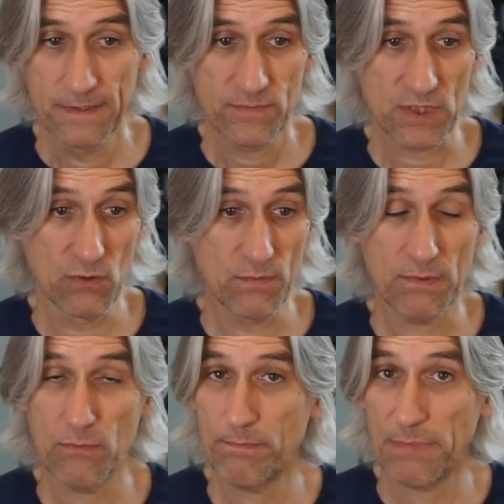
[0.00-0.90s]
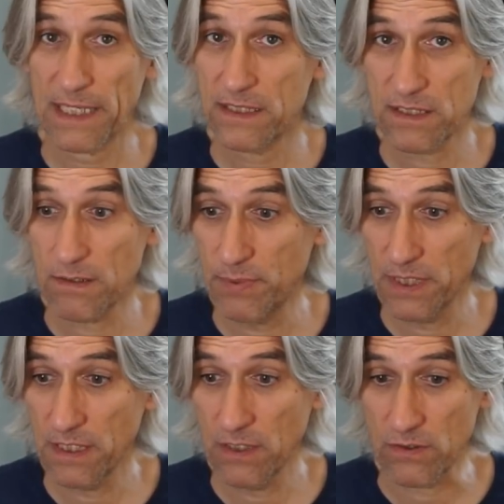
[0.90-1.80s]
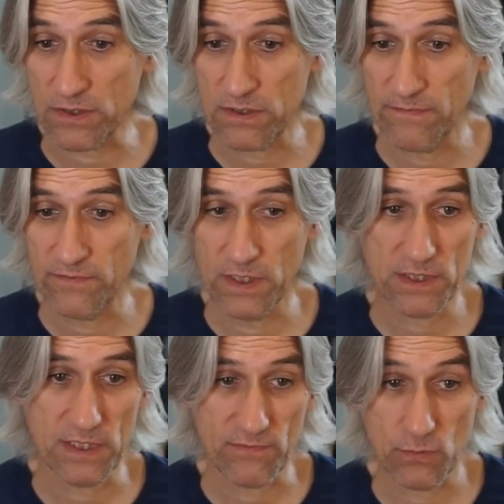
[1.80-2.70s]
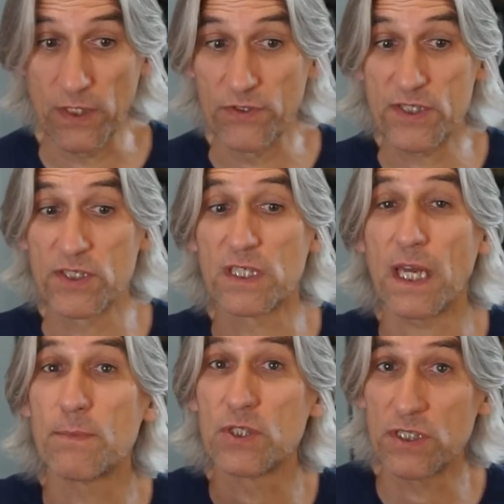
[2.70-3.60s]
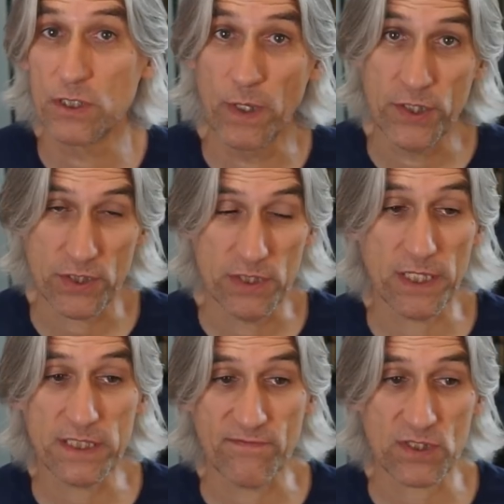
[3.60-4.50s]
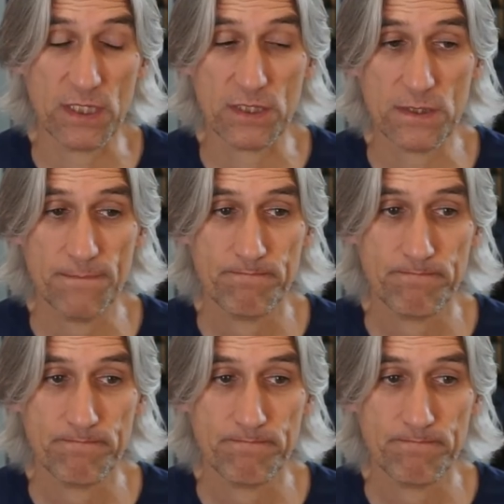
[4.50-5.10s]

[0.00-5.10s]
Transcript: So black is completely lost if knight f... Well, this is the game continuation. Knight f six.